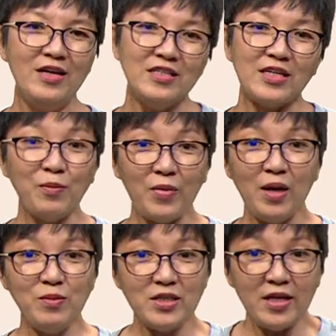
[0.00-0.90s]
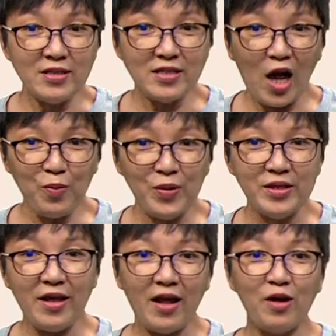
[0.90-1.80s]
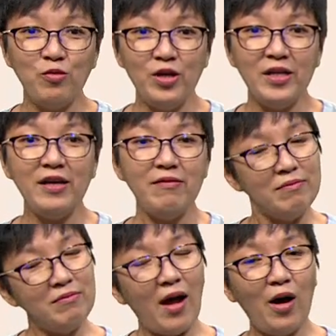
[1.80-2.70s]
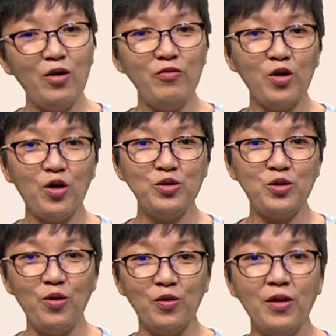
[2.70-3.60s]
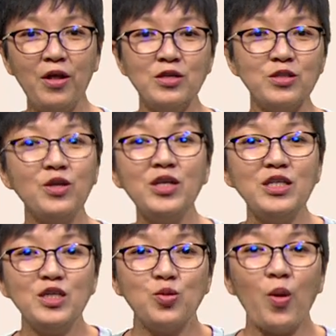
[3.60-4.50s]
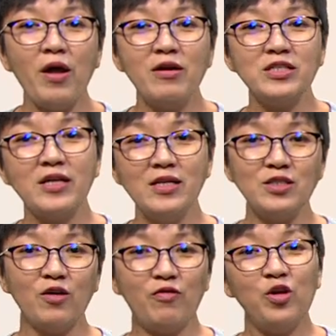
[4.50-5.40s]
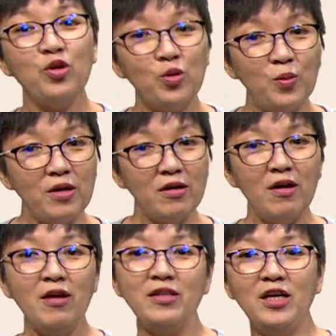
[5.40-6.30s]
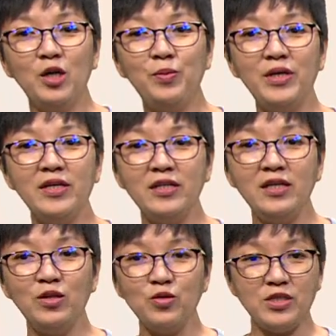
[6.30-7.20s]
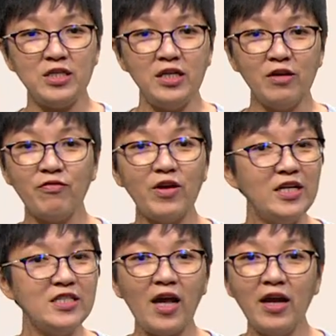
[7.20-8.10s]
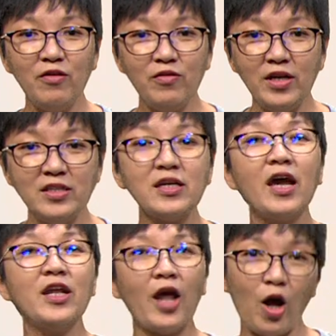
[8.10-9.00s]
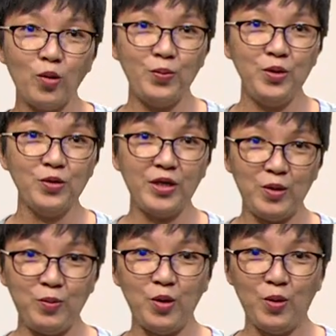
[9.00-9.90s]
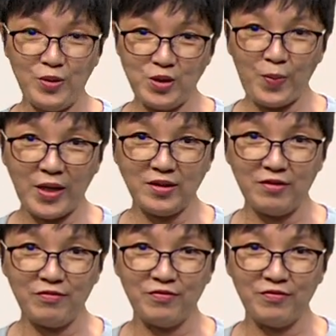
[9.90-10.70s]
Sometimes things happen that are really out of your control. So this is where a sense of humor, the ability to see the funny side of things, can help you keep your perspective.